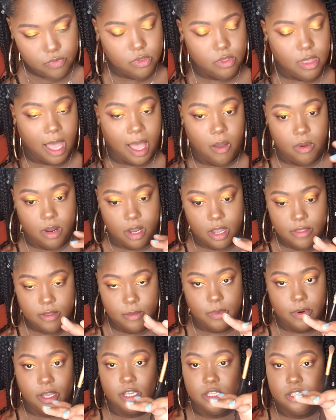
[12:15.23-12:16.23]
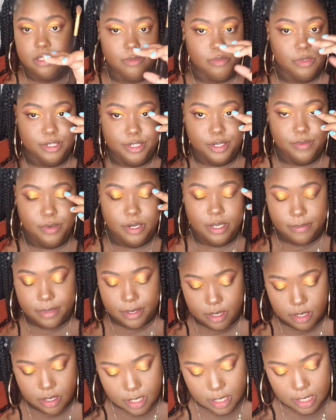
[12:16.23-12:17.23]
our other brush with no
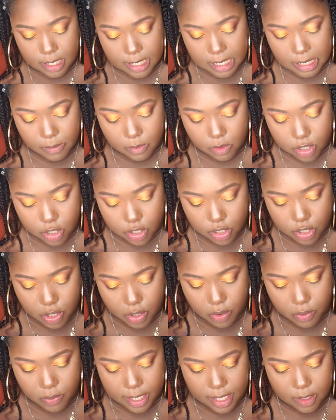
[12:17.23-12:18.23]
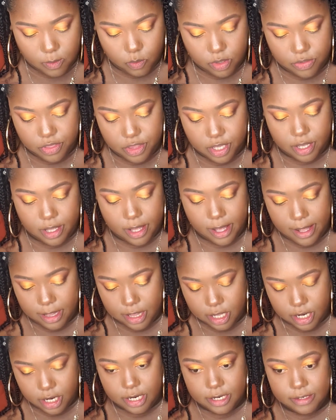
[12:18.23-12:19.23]
number, and I'm gonna go in with the
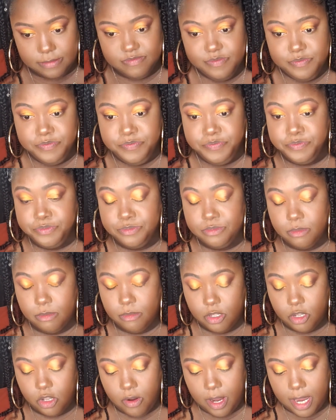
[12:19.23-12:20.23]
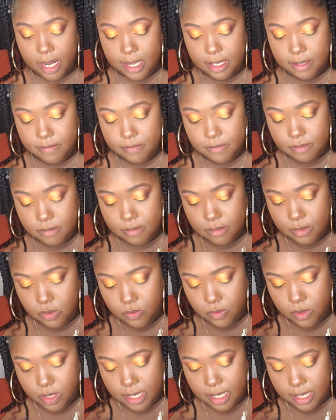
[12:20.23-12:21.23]
color Credit
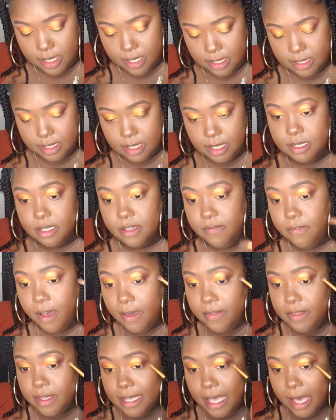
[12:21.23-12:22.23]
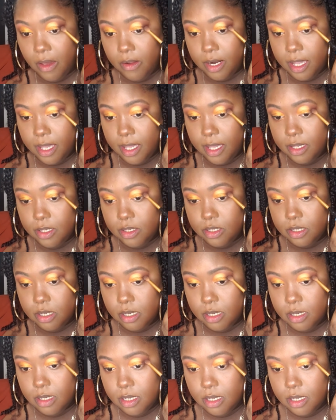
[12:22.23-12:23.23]
to again intensify this outer edge
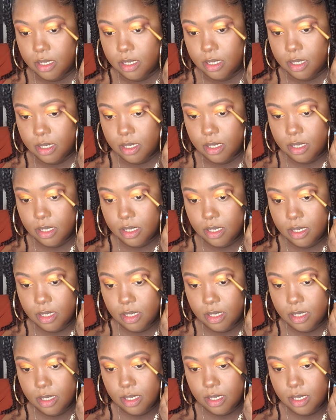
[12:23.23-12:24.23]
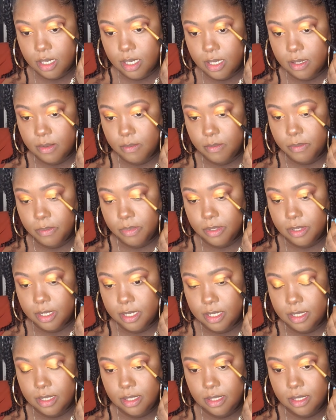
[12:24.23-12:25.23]
and
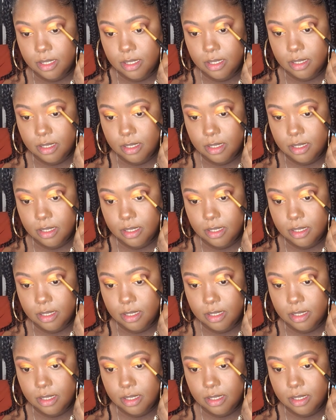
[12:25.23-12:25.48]
blend